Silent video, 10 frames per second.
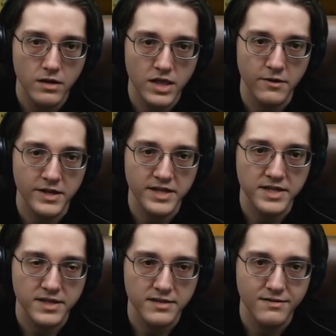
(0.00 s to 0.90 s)
There it
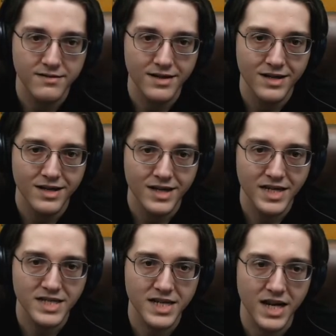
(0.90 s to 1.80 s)
is.
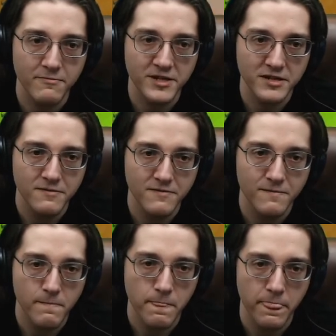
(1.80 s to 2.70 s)
It's a-comin'.
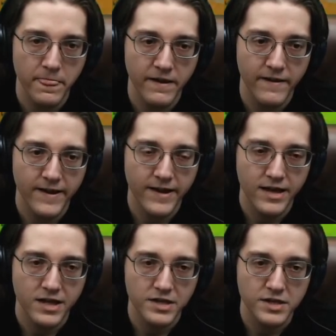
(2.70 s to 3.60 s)

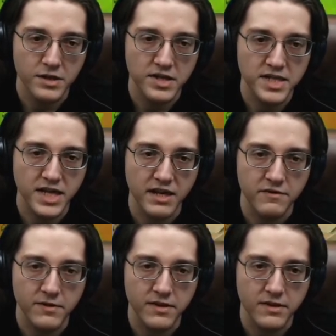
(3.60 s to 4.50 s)
So you can see,
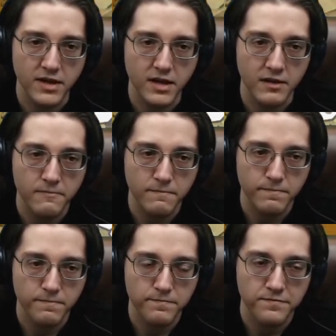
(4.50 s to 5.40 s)
even with, uh...
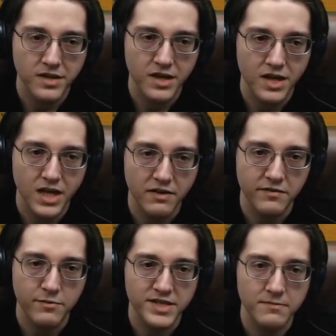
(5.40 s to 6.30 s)

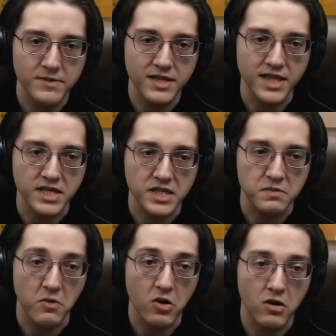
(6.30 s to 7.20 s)
even with something this
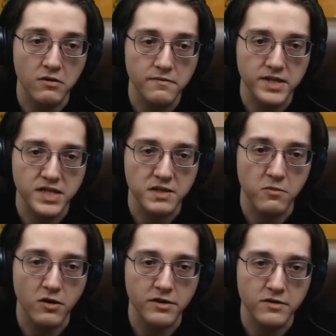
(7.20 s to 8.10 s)
small, this
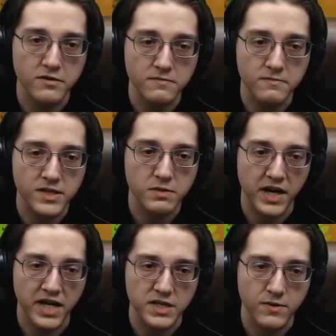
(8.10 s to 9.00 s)
small little
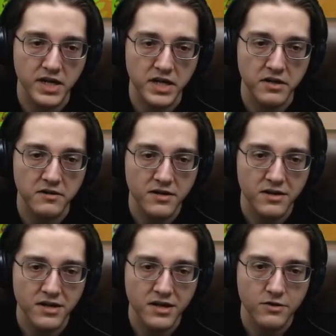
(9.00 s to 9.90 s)
space right here,
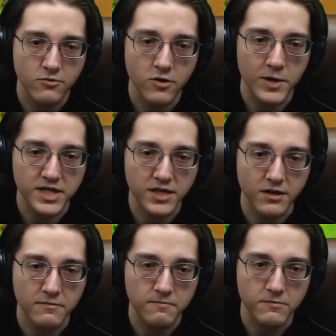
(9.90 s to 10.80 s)
the robots
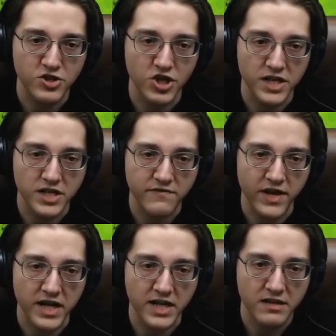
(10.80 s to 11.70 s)
are just
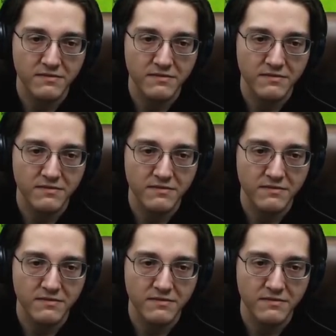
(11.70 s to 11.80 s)
fine.